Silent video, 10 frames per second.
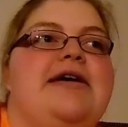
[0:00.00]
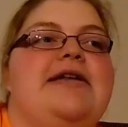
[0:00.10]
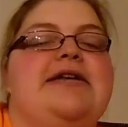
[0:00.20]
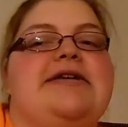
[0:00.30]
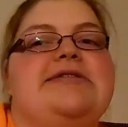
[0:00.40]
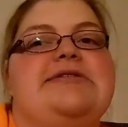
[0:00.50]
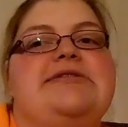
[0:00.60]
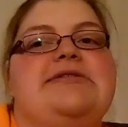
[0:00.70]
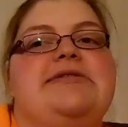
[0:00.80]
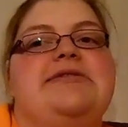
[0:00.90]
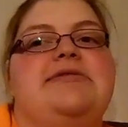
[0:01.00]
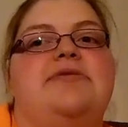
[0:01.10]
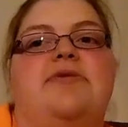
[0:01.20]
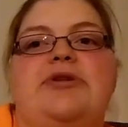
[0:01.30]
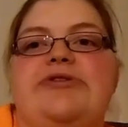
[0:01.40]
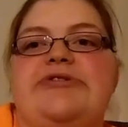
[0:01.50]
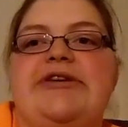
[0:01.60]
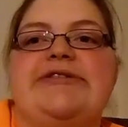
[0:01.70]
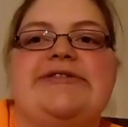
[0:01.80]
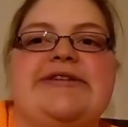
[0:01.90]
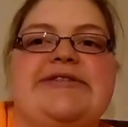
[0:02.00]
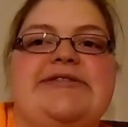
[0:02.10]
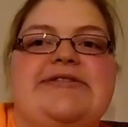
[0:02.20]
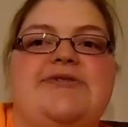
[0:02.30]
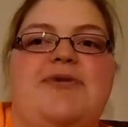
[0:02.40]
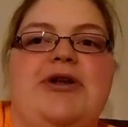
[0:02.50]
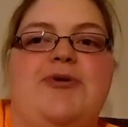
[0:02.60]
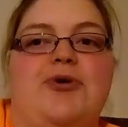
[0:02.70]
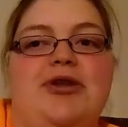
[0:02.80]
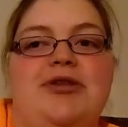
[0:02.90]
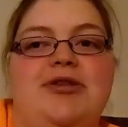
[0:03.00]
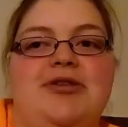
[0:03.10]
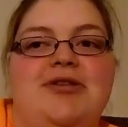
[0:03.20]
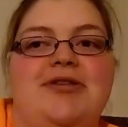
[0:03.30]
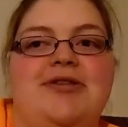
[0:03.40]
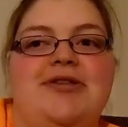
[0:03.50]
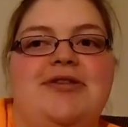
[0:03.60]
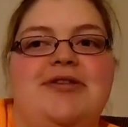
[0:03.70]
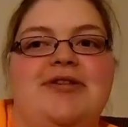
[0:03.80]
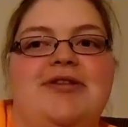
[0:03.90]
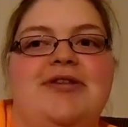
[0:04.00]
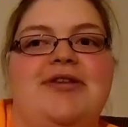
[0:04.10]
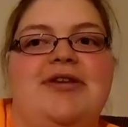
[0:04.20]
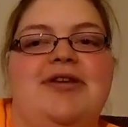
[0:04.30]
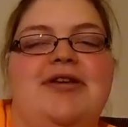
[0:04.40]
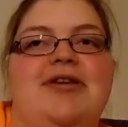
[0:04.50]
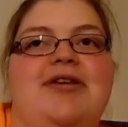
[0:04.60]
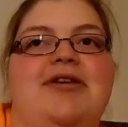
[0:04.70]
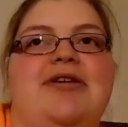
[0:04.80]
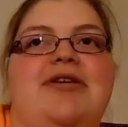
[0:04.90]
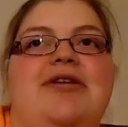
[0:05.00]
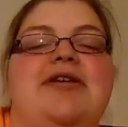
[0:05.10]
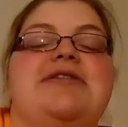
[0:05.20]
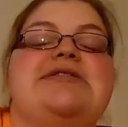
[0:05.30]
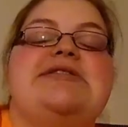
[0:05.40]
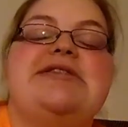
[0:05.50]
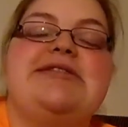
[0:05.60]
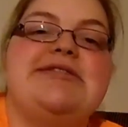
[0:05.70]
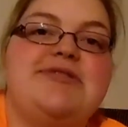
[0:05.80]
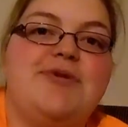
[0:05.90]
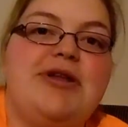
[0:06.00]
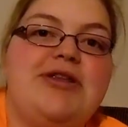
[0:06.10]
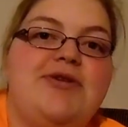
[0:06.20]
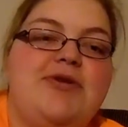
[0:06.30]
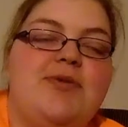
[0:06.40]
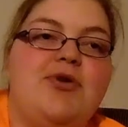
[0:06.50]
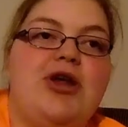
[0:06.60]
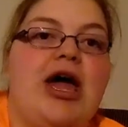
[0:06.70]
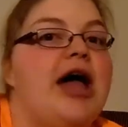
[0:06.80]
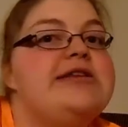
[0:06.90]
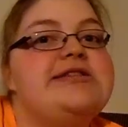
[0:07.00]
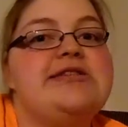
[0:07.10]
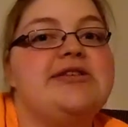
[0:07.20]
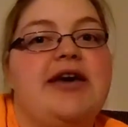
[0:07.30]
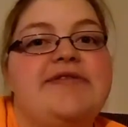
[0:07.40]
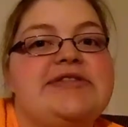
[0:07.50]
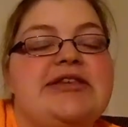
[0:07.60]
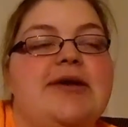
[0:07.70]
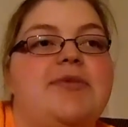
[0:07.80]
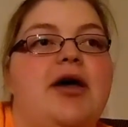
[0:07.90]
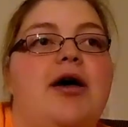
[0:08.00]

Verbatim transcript: It is, would you say 621? 22. Hey, no more. 6:22 in the morning. I still haven't slept.